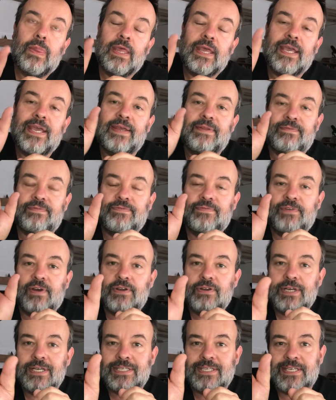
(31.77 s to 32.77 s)
It
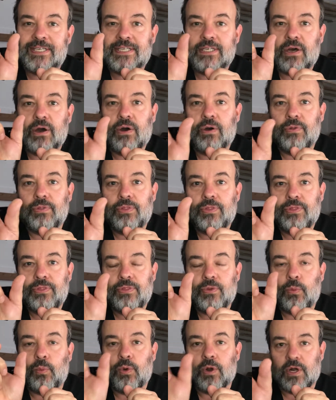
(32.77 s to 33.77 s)
focuses on
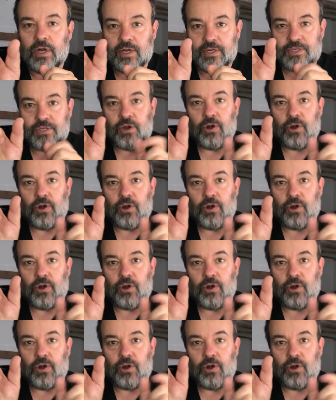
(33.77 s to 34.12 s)
the words